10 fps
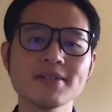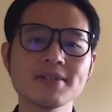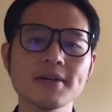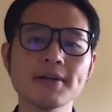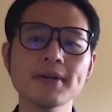
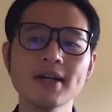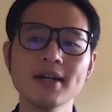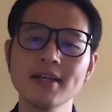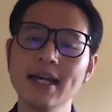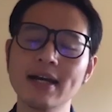So
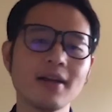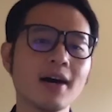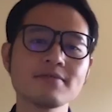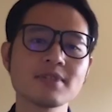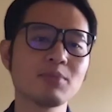yeah, a lot
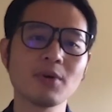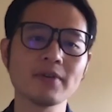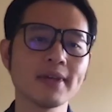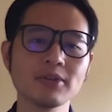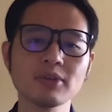of
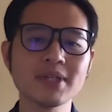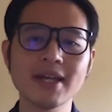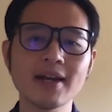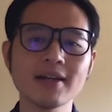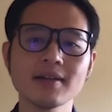support that you'll be
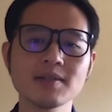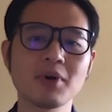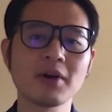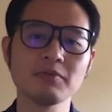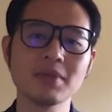getting as
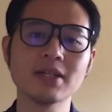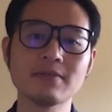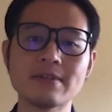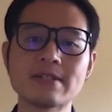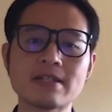part of being a
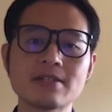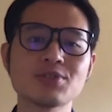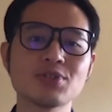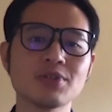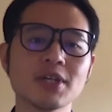visiting
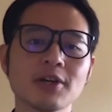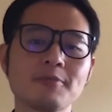student here.